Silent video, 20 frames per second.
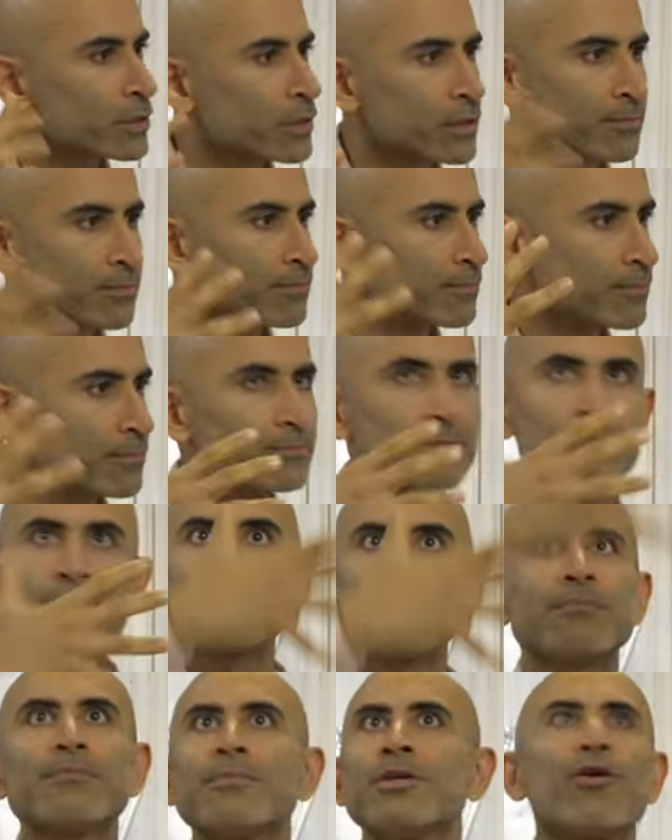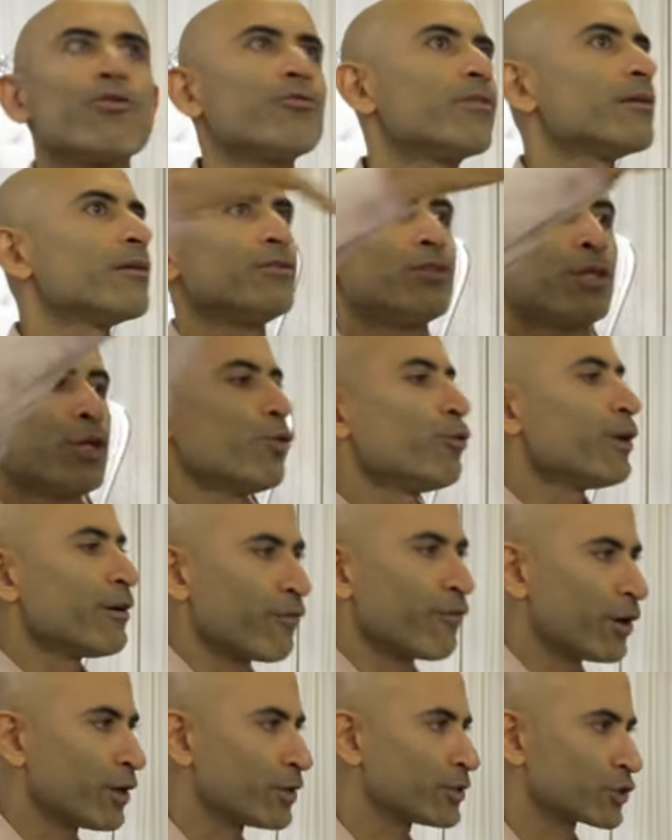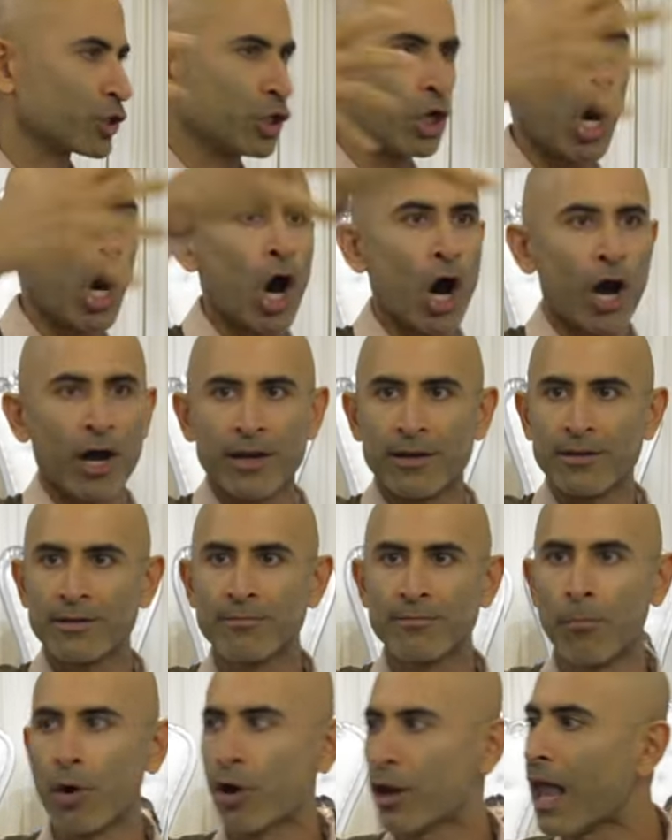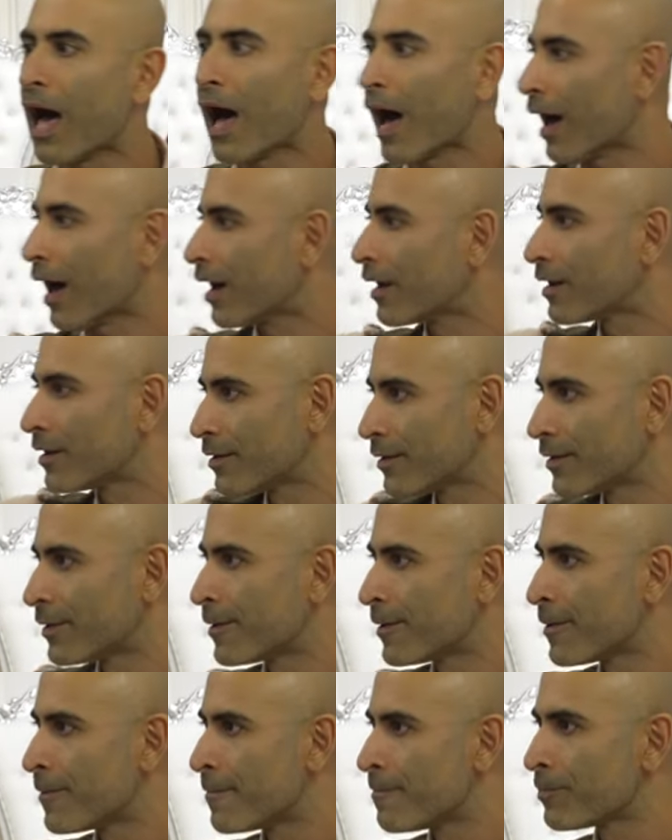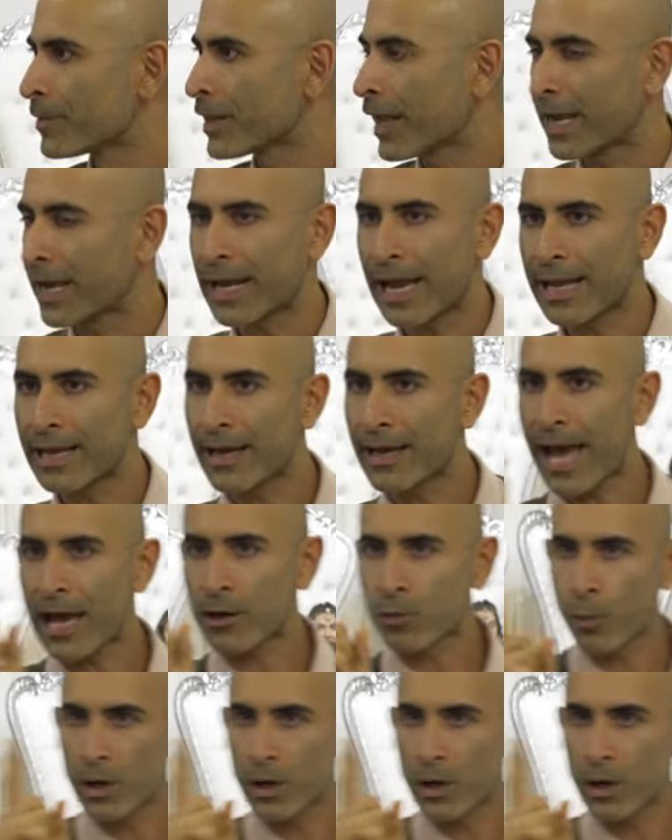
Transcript: to, you know, the, the universe, God, Mullah, and I had